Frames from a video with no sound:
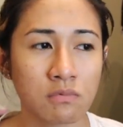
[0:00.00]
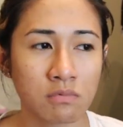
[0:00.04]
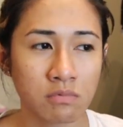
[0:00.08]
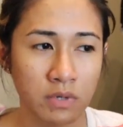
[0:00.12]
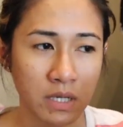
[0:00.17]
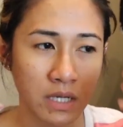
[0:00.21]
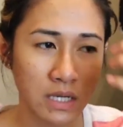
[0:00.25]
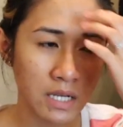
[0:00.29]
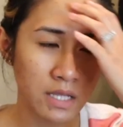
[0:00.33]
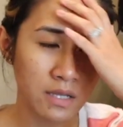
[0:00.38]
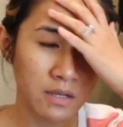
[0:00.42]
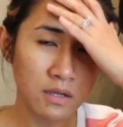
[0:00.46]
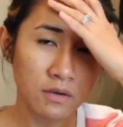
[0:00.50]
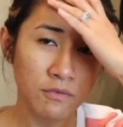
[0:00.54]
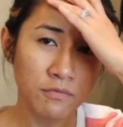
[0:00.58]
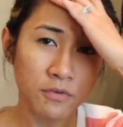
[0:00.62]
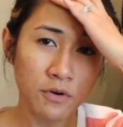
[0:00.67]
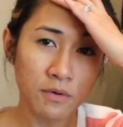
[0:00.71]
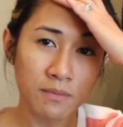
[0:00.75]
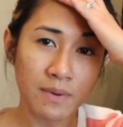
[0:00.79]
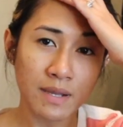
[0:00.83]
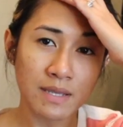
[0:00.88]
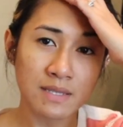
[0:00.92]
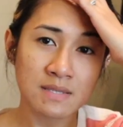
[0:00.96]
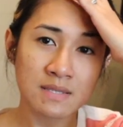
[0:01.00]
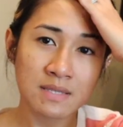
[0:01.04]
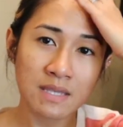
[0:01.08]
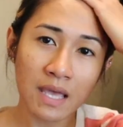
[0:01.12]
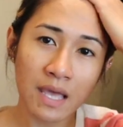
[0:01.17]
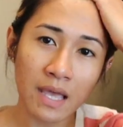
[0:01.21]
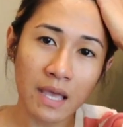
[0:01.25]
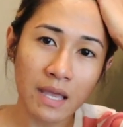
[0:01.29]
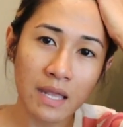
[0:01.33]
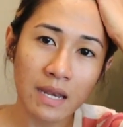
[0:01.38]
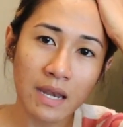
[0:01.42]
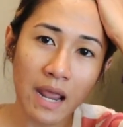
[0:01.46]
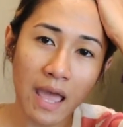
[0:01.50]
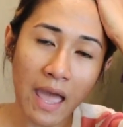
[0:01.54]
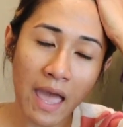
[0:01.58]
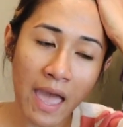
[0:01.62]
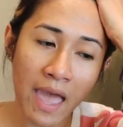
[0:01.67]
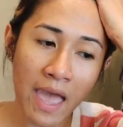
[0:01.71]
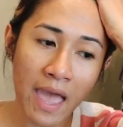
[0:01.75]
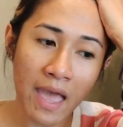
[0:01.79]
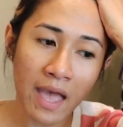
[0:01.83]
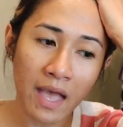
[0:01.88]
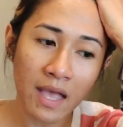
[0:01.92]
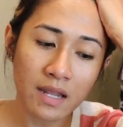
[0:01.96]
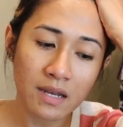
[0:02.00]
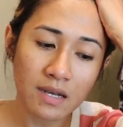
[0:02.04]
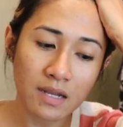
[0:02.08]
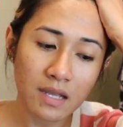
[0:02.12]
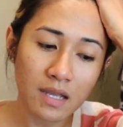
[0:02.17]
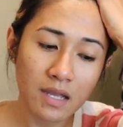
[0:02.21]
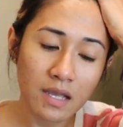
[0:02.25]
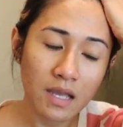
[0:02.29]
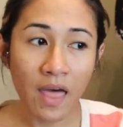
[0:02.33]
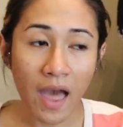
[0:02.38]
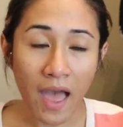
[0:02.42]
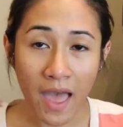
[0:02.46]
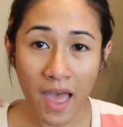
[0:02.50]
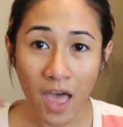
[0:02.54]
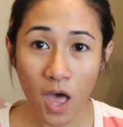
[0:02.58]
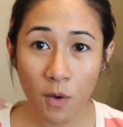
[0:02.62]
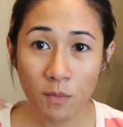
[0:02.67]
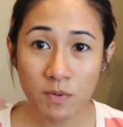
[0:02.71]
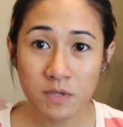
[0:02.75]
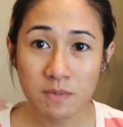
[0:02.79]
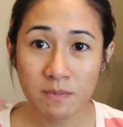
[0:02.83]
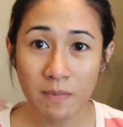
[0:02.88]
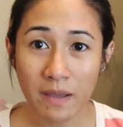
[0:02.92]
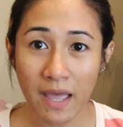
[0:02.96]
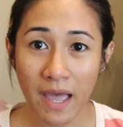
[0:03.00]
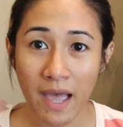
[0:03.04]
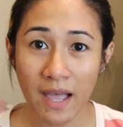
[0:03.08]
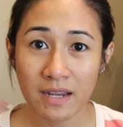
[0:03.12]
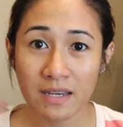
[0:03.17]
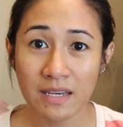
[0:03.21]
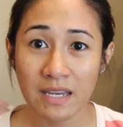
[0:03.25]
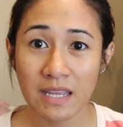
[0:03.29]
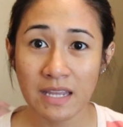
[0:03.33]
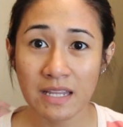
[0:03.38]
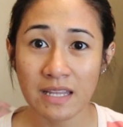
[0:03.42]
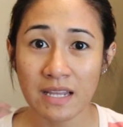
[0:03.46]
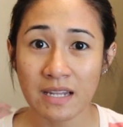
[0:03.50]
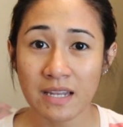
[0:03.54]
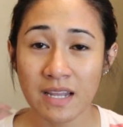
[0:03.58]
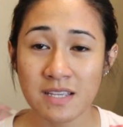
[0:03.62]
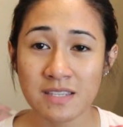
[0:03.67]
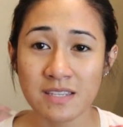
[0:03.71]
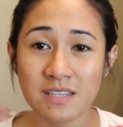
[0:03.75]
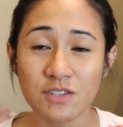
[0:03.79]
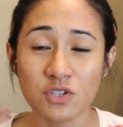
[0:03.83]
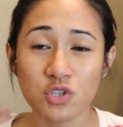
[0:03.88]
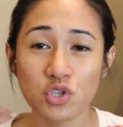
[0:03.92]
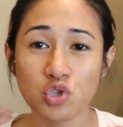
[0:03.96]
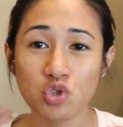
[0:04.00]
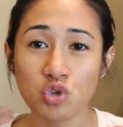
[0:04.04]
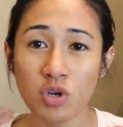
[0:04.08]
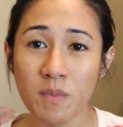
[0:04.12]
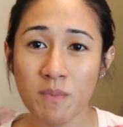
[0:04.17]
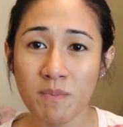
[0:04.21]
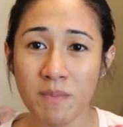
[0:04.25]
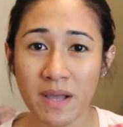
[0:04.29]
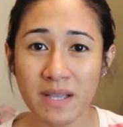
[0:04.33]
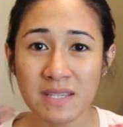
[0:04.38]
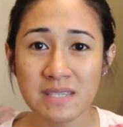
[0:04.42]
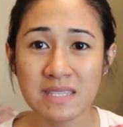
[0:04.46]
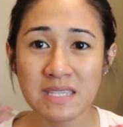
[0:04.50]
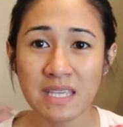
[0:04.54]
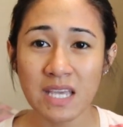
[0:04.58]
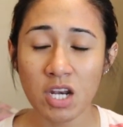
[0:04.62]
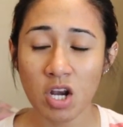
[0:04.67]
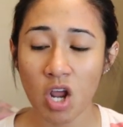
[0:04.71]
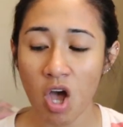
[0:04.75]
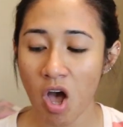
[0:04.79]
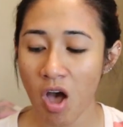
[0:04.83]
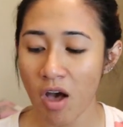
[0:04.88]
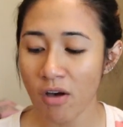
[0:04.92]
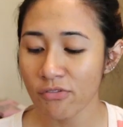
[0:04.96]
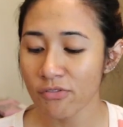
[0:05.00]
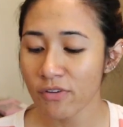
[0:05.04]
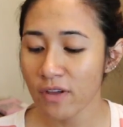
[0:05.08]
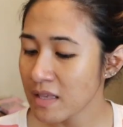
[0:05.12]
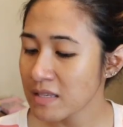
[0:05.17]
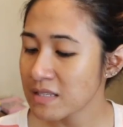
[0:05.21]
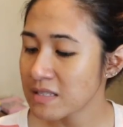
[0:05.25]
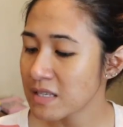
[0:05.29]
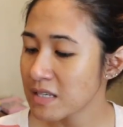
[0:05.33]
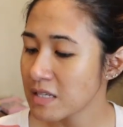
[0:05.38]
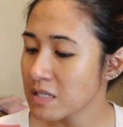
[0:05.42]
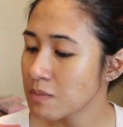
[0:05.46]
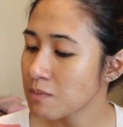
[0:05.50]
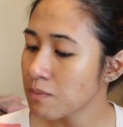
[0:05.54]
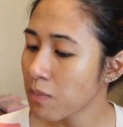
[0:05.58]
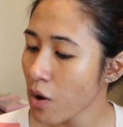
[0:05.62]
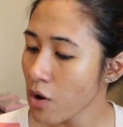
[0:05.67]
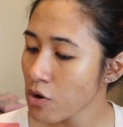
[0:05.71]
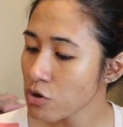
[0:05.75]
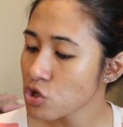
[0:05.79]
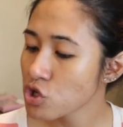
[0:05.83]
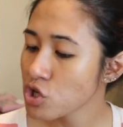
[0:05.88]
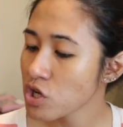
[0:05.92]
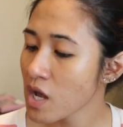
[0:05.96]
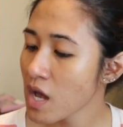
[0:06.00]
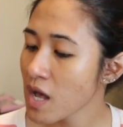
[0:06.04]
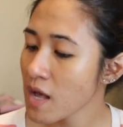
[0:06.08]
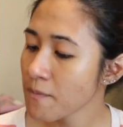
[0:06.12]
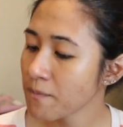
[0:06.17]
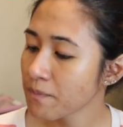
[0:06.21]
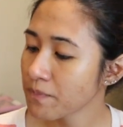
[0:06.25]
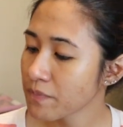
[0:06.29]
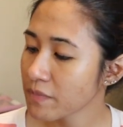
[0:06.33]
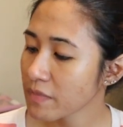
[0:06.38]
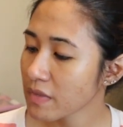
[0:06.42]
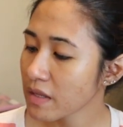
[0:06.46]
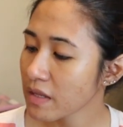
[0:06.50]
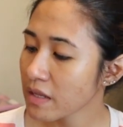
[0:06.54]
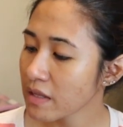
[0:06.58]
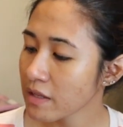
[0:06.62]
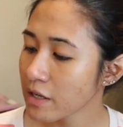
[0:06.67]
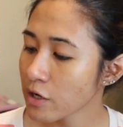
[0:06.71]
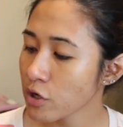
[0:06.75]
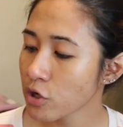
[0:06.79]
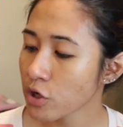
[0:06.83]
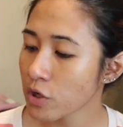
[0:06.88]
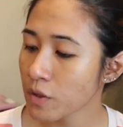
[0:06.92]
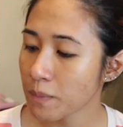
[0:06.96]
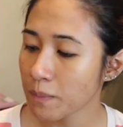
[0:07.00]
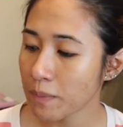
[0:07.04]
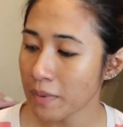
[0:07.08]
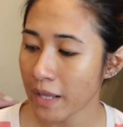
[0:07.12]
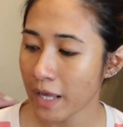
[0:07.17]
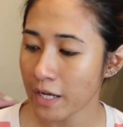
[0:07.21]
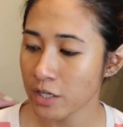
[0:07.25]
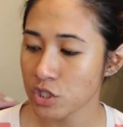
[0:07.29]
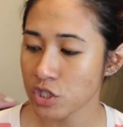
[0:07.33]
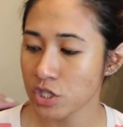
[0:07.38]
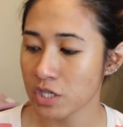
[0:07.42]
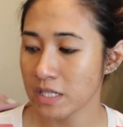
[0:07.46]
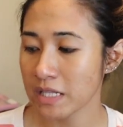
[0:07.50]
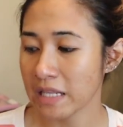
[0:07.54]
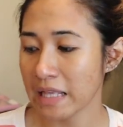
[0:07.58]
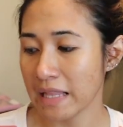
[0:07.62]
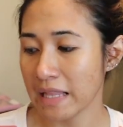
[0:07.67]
really good for my skin and that helps my acne, that doesn't strip my skin off, is this Boscia Clear Complexion